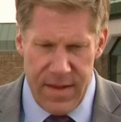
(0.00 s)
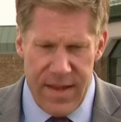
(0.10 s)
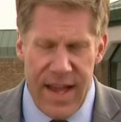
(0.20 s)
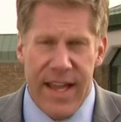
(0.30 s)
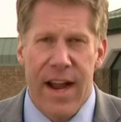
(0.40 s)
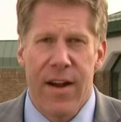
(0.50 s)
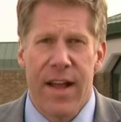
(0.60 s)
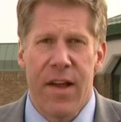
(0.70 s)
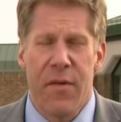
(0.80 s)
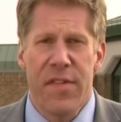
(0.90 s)
Yeah, Karen,
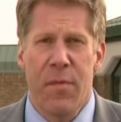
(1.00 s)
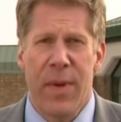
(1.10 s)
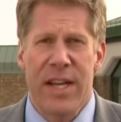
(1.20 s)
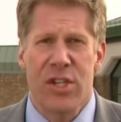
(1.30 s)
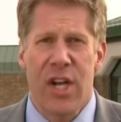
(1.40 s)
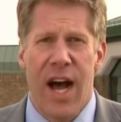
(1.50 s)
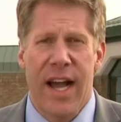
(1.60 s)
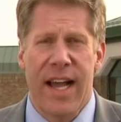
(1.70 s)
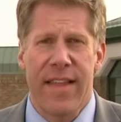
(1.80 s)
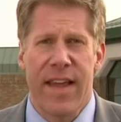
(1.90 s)
it was a big
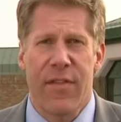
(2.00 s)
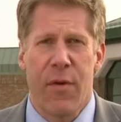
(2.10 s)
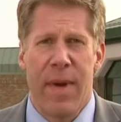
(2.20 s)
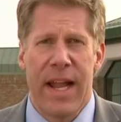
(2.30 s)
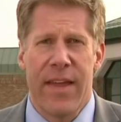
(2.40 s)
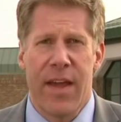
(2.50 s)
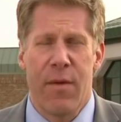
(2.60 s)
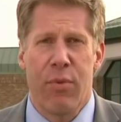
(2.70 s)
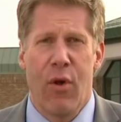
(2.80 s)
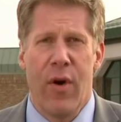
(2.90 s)
shock, I think, for many of the
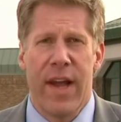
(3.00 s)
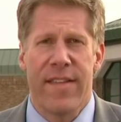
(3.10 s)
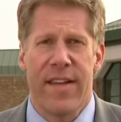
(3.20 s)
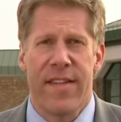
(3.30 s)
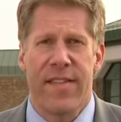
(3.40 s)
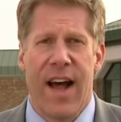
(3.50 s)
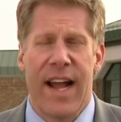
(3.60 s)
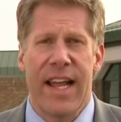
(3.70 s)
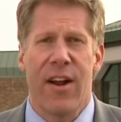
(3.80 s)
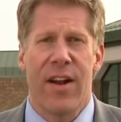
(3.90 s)
employees
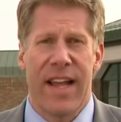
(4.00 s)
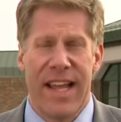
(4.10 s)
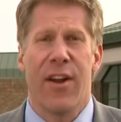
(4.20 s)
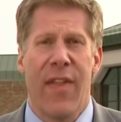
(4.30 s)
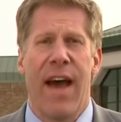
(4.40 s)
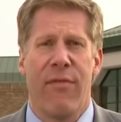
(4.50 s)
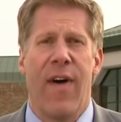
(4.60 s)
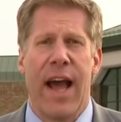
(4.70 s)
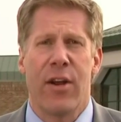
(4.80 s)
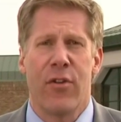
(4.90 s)
inside here to hear that
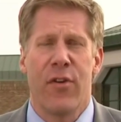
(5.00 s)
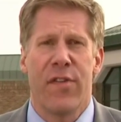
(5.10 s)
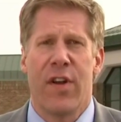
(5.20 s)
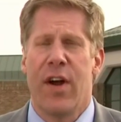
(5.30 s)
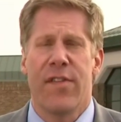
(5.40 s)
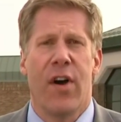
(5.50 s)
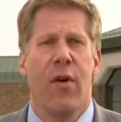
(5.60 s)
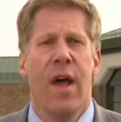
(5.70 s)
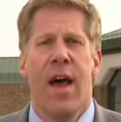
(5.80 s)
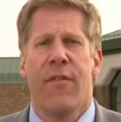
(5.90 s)
final news, and
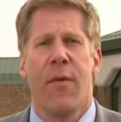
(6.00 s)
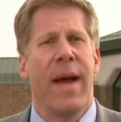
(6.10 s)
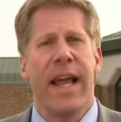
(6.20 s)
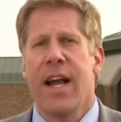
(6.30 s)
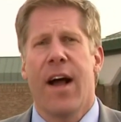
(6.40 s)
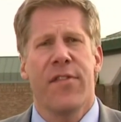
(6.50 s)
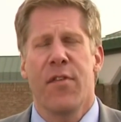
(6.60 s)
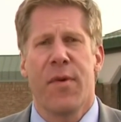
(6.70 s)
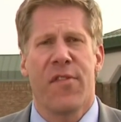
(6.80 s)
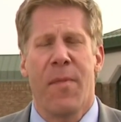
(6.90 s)
also for many
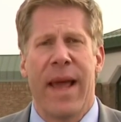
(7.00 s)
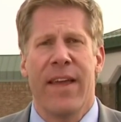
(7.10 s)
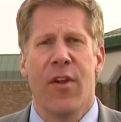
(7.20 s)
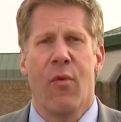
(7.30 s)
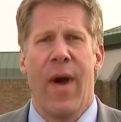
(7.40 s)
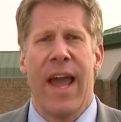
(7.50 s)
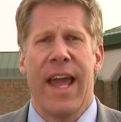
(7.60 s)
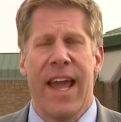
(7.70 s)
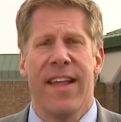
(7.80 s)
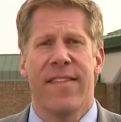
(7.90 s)
customers making their
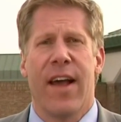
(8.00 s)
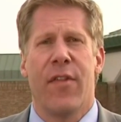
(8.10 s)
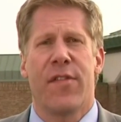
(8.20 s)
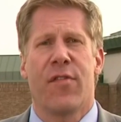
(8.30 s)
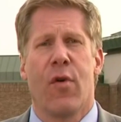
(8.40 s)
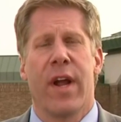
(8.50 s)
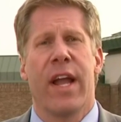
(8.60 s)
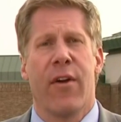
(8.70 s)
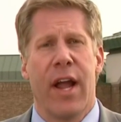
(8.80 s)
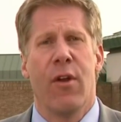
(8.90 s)
way inside the store
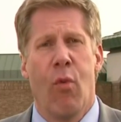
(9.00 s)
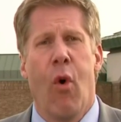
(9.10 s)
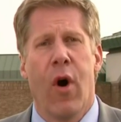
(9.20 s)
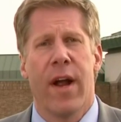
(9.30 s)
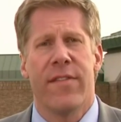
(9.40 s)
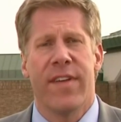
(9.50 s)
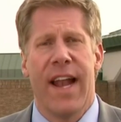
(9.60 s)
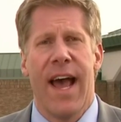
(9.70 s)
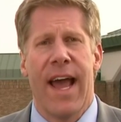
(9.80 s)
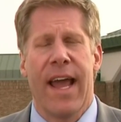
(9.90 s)
here in Warren
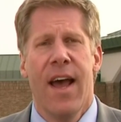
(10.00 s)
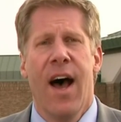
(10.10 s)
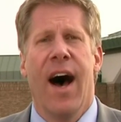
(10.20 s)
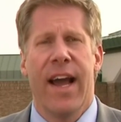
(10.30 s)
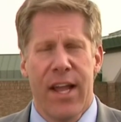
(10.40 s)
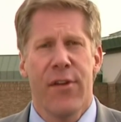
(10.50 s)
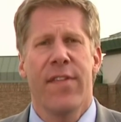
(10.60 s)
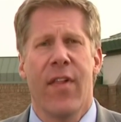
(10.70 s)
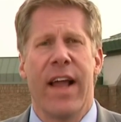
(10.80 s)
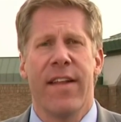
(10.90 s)
today. Uh, here's
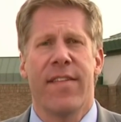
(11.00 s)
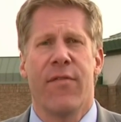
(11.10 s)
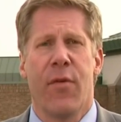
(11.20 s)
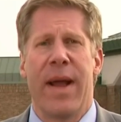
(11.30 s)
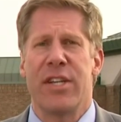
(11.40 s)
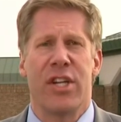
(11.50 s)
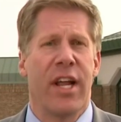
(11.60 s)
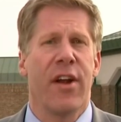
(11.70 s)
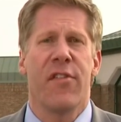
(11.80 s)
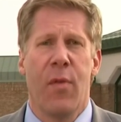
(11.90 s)
the latest information.
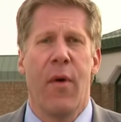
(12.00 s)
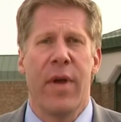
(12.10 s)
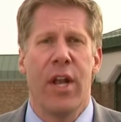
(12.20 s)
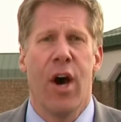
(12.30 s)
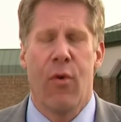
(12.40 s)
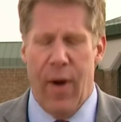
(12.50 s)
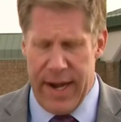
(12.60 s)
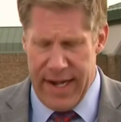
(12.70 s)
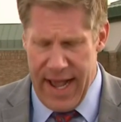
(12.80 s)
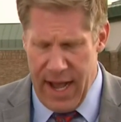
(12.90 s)
Here's what we know
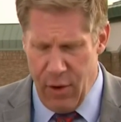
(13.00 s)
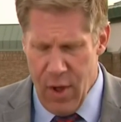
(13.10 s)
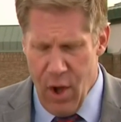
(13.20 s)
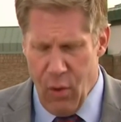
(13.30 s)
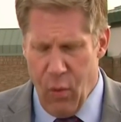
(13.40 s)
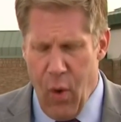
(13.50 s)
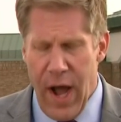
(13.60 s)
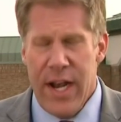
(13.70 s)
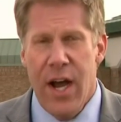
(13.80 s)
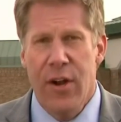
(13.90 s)
right now
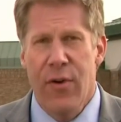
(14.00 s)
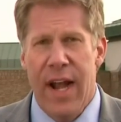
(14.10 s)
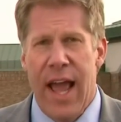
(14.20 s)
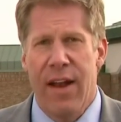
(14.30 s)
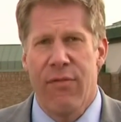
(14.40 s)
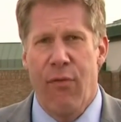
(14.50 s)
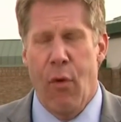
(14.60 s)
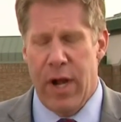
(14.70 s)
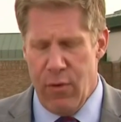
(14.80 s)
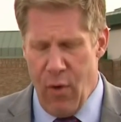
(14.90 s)

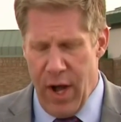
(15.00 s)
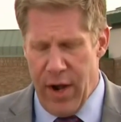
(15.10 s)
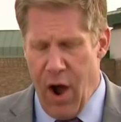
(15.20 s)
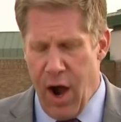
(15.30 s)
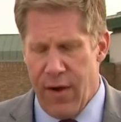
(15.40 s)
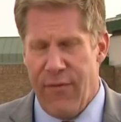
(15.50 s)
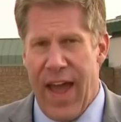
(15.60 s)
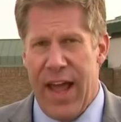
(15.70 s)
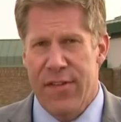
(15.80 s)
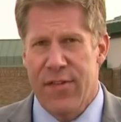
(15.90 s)
141 Art
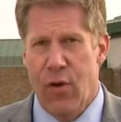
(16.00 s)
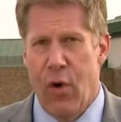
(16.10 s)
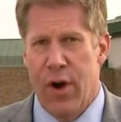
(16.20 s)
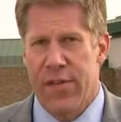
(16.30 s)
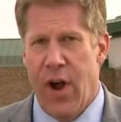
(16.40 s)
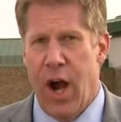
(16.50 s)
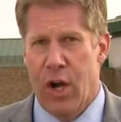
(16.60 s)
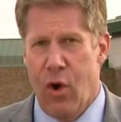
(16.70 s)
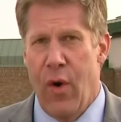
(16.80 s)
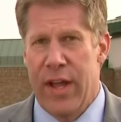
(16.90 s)
Van stores
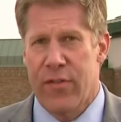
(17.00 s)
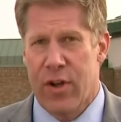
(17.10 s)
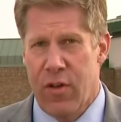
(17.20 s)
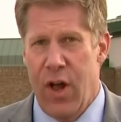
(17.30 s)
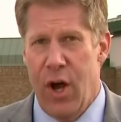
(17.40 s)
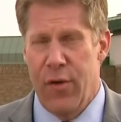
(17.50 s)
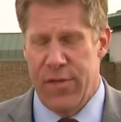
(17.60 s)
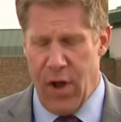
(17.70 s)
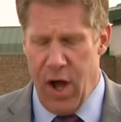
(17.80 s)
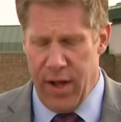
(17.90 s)
are going to
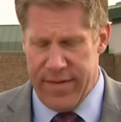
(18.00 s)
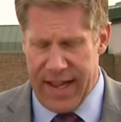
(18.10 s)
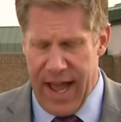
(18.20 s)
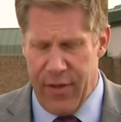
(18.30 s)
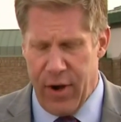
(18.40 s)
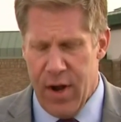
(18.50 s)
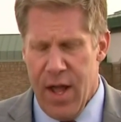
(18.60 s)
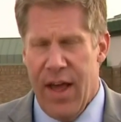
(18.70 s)
close altogether.